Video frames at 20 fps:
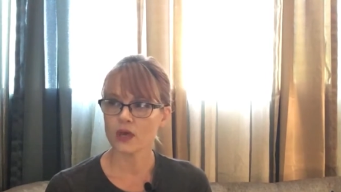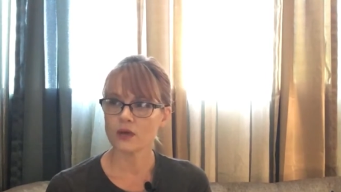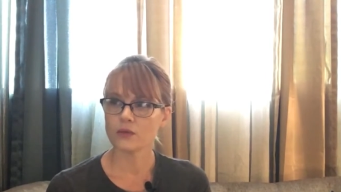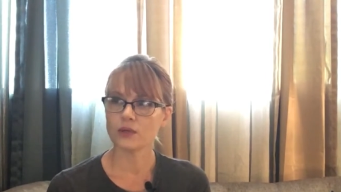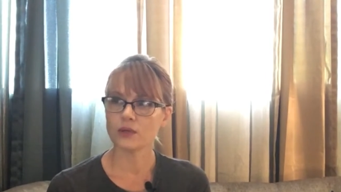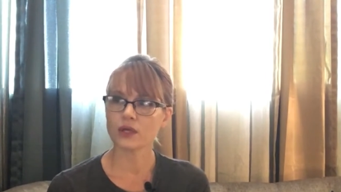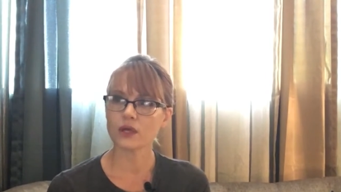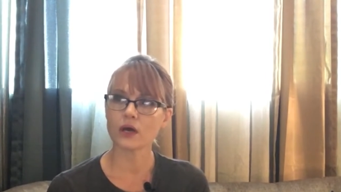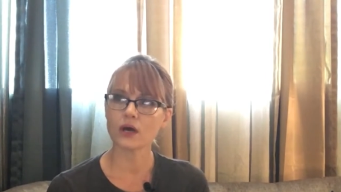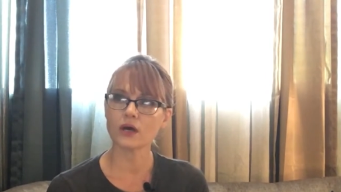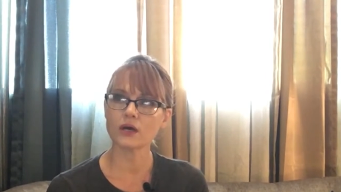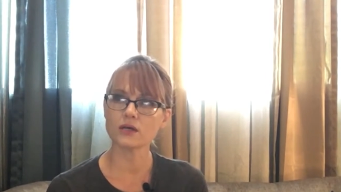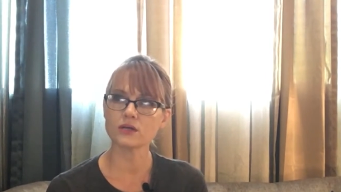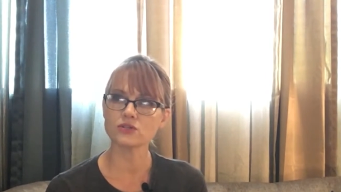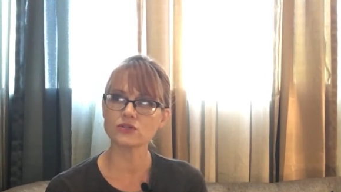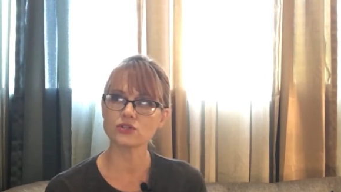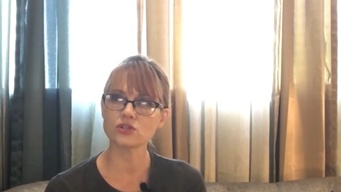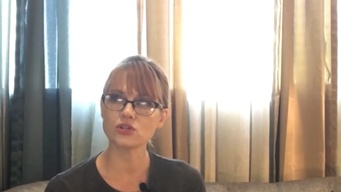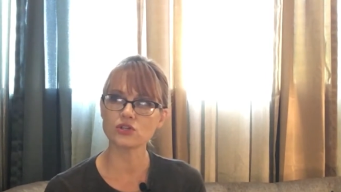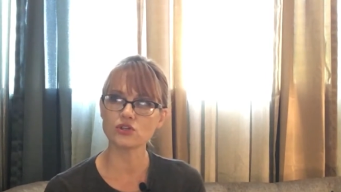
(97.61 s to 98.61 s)

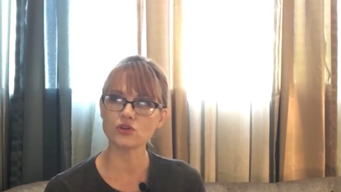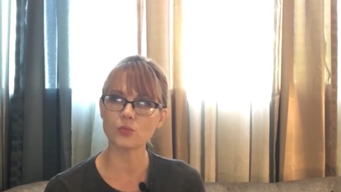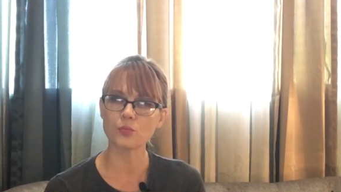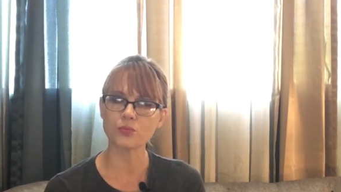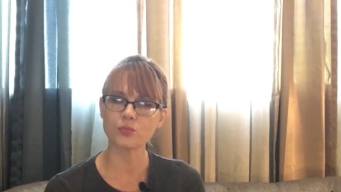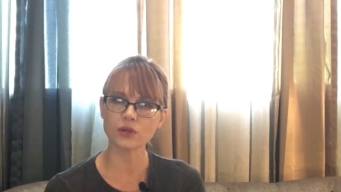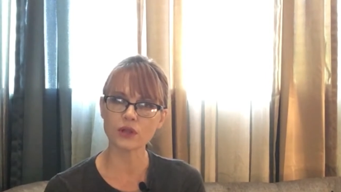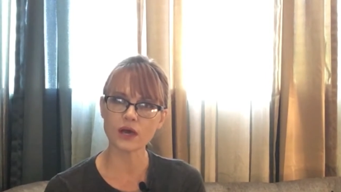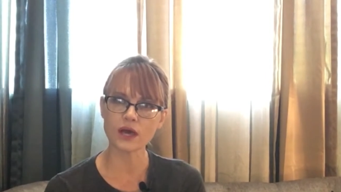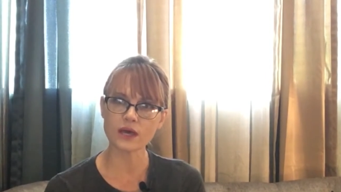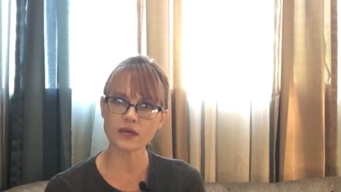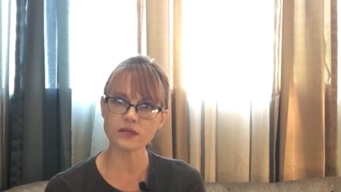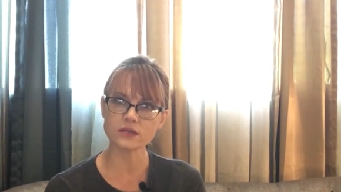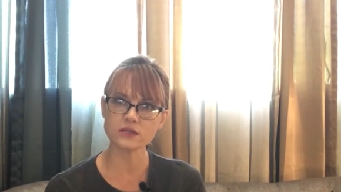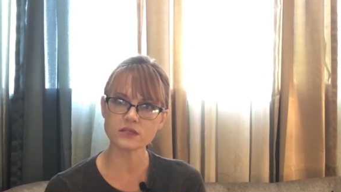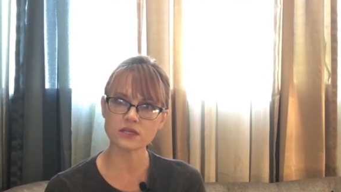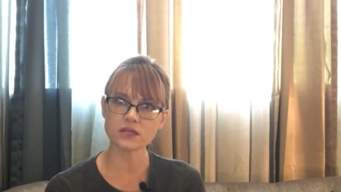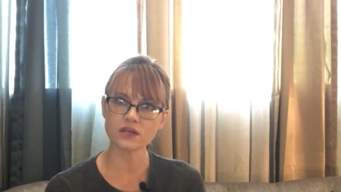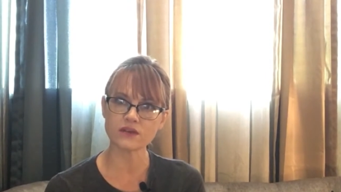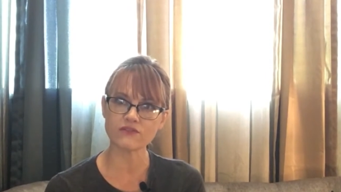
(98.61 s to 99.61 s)
because you
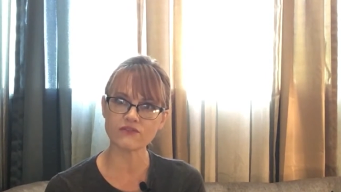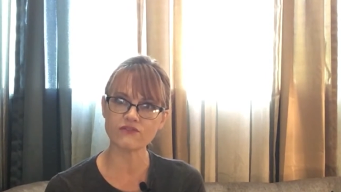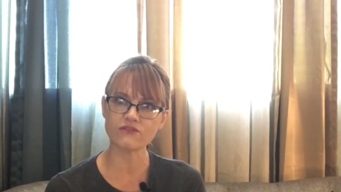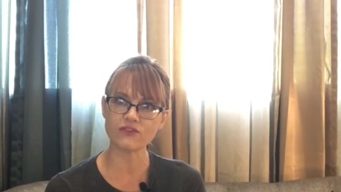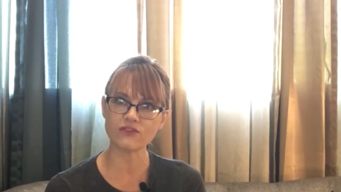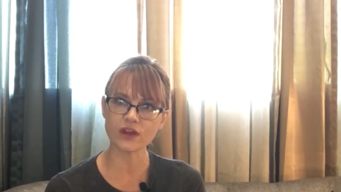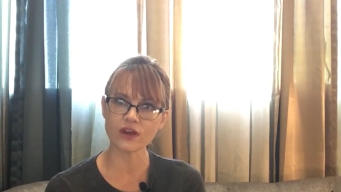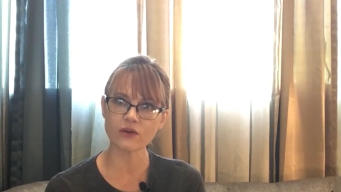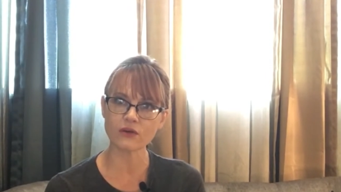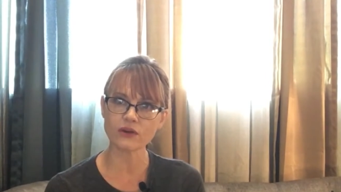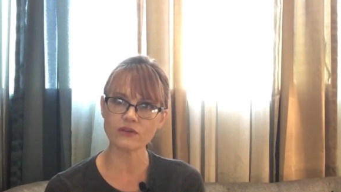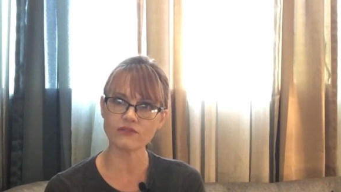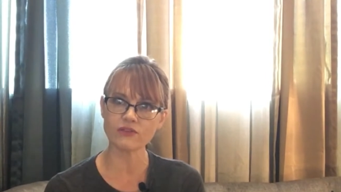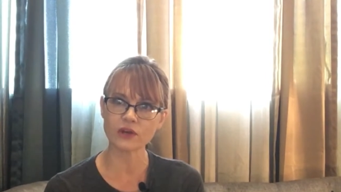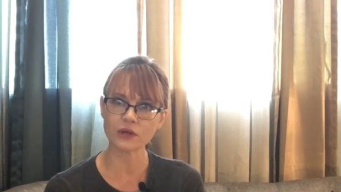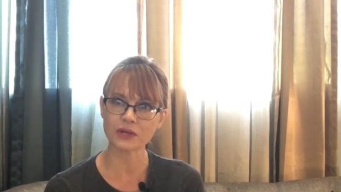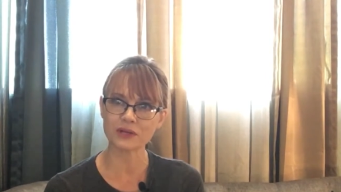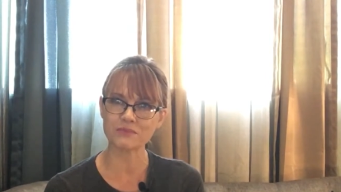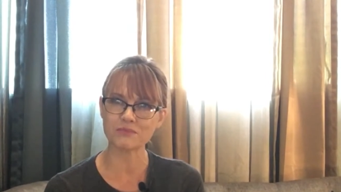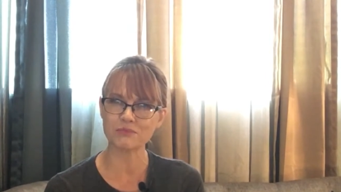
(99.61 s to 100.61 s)
blend in a very,
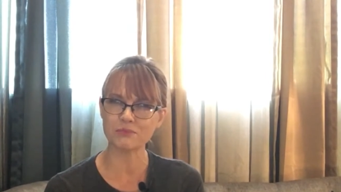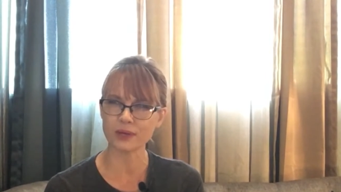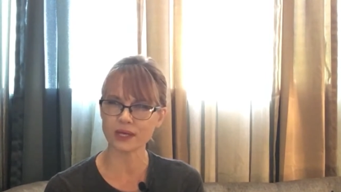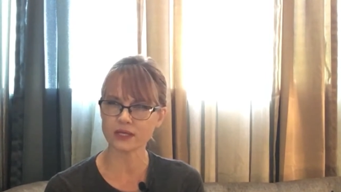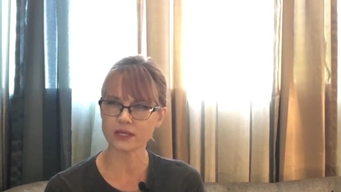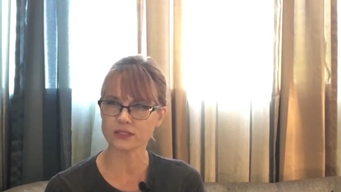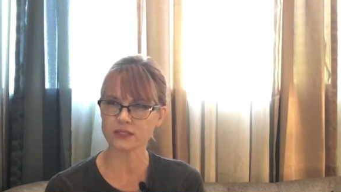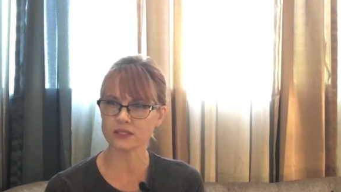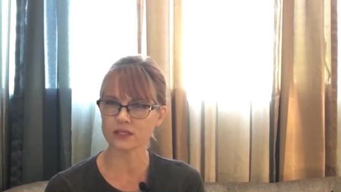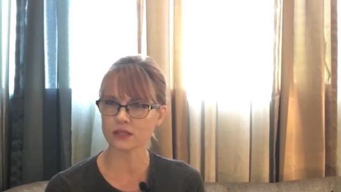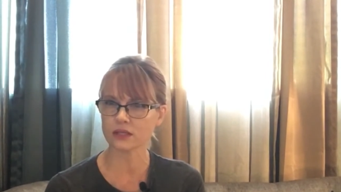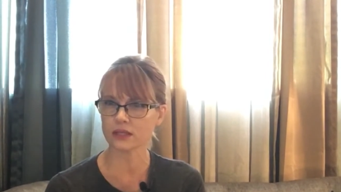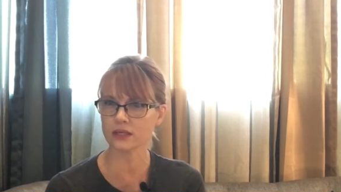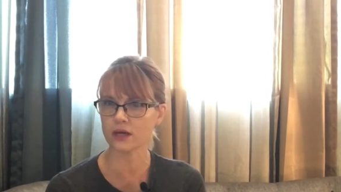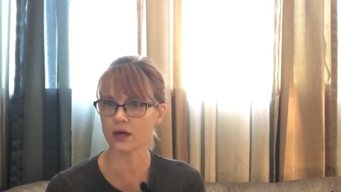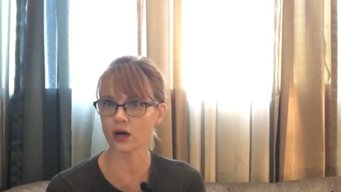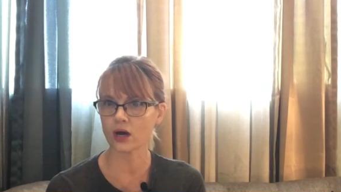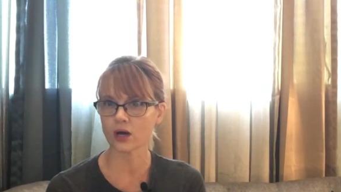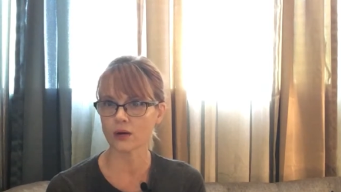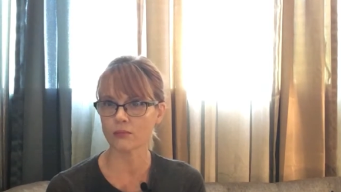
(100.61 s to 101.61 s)
very basically
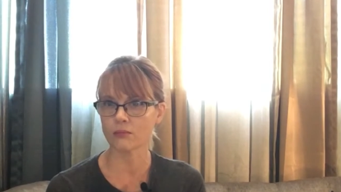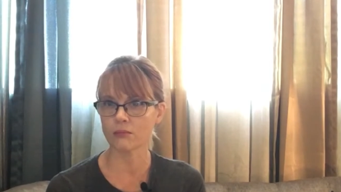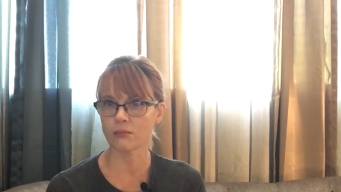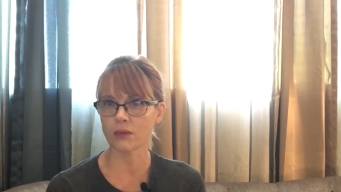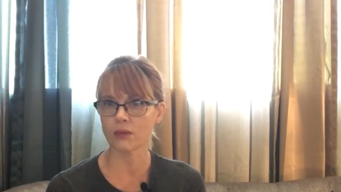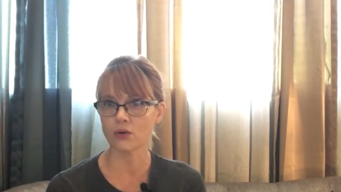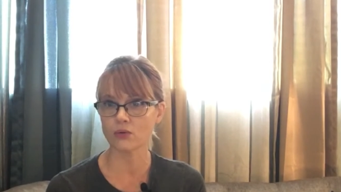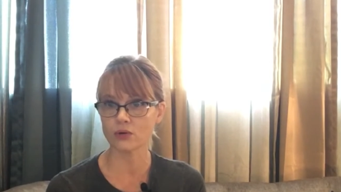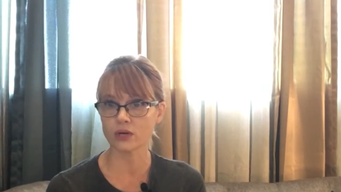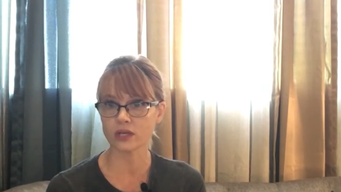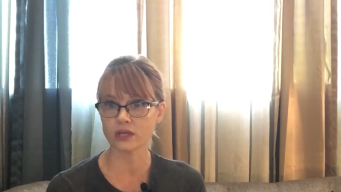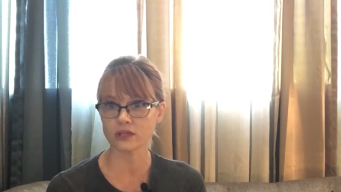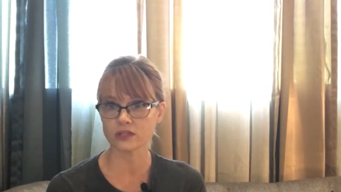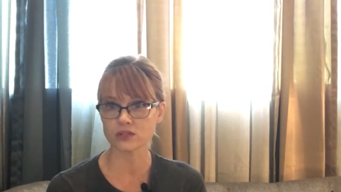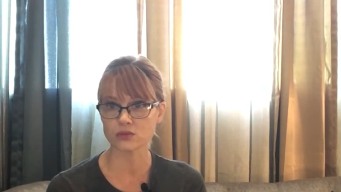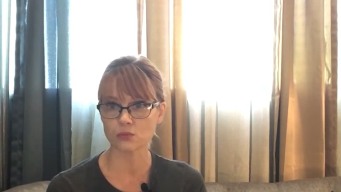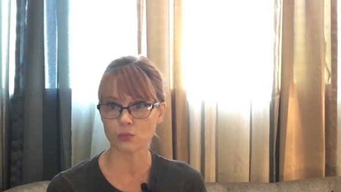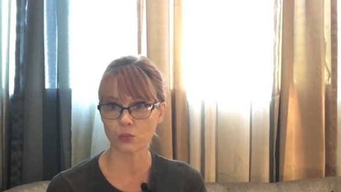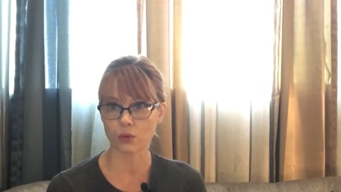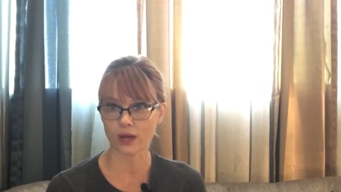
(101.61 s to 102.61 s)

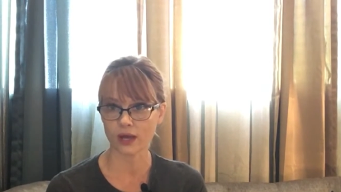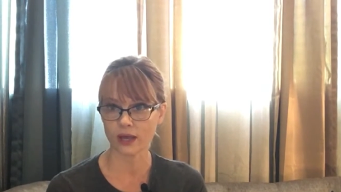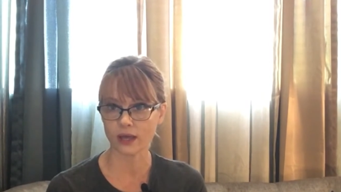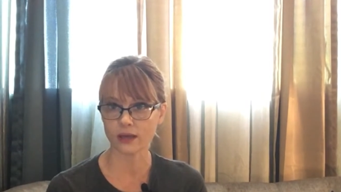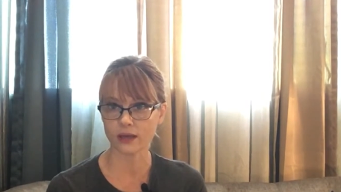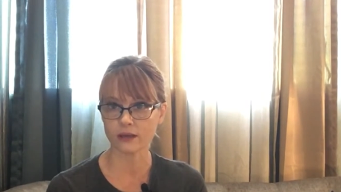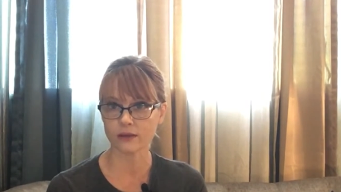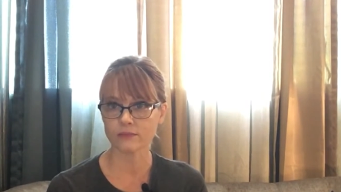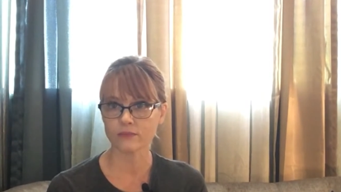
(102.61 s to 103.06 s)
harmonious way.